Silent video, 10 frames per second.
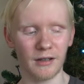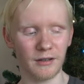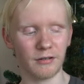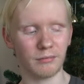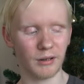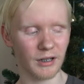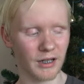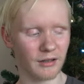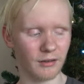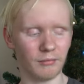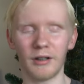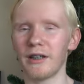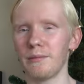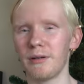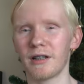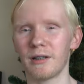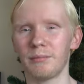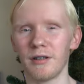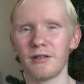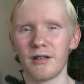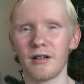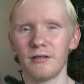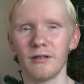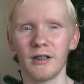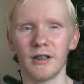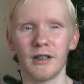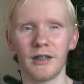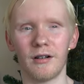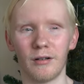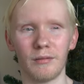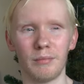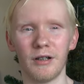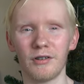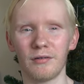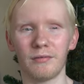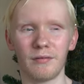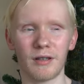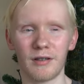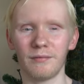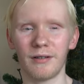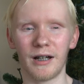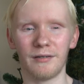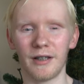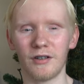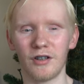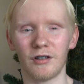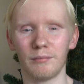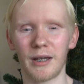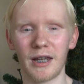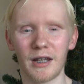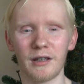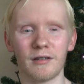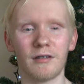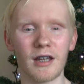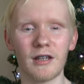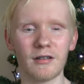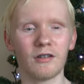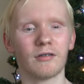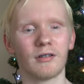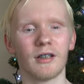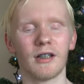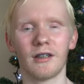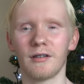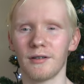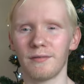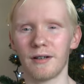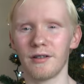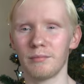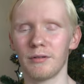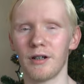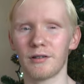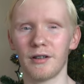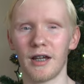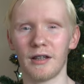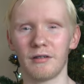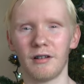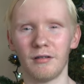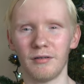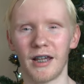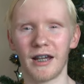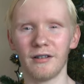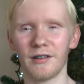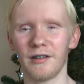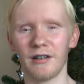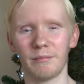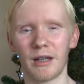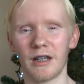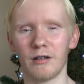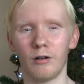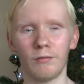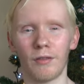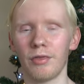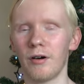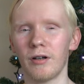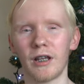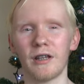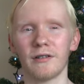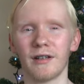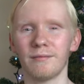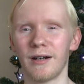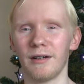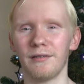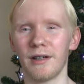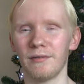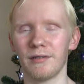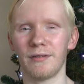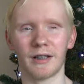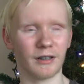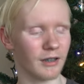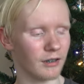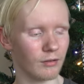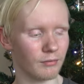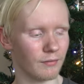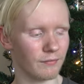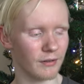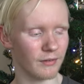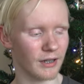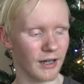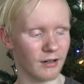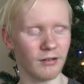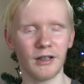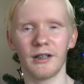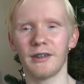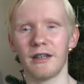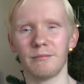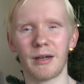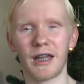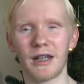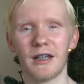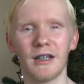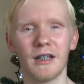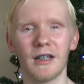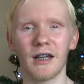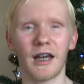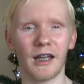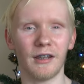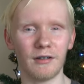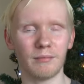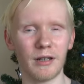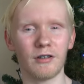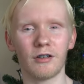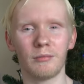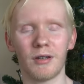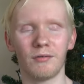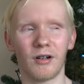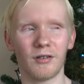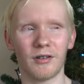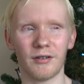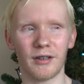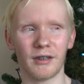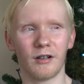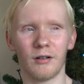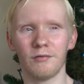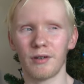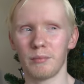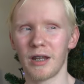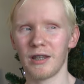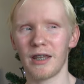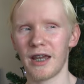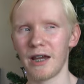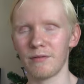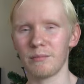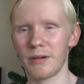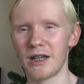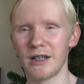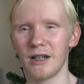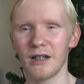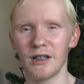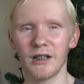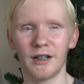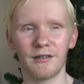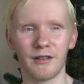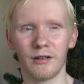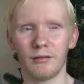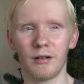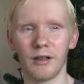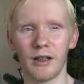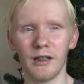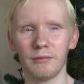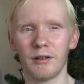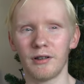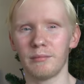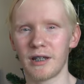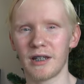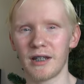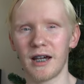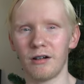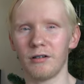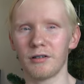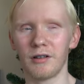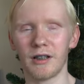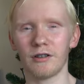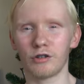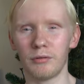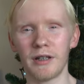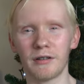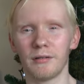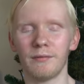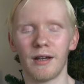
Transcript: This one is the one I picked up this year there are a bunch of 75s NGS made. It is interesting that the 757 production has slowed down as they have made over 30 757s. In fact, I think they're over 50 now that they have made. And they've made so many versions that there aren't very many they haven't made. And so a lot of the ones they're making now are slight tweaks or